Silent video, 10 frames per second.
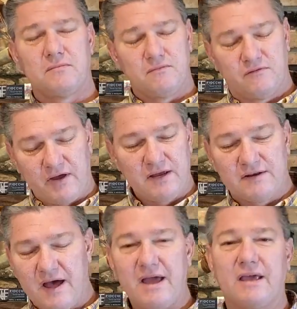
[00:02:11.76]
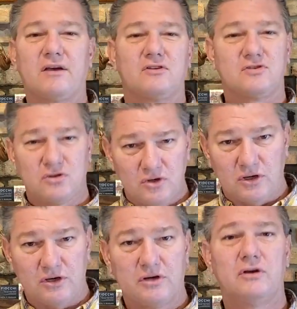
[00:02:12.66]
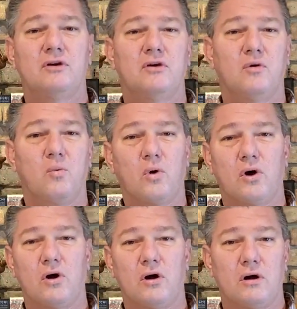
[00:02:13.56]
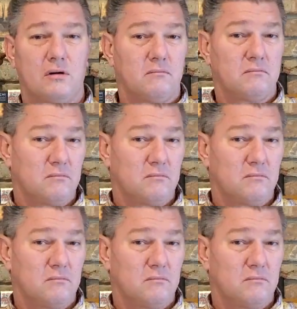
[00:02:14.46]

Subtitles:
Van Dyke took were